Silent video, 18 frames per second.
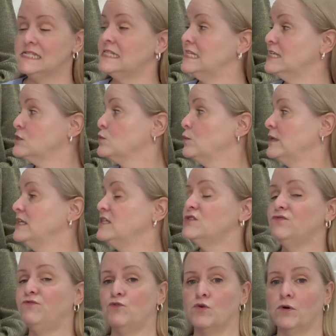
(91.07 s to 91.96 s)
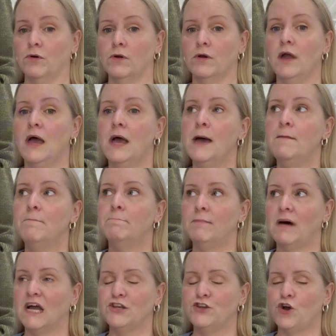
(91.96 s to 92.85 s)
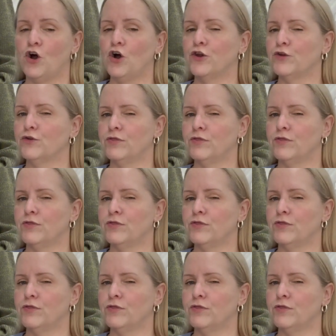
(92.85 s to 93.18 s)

This one is for my daughter,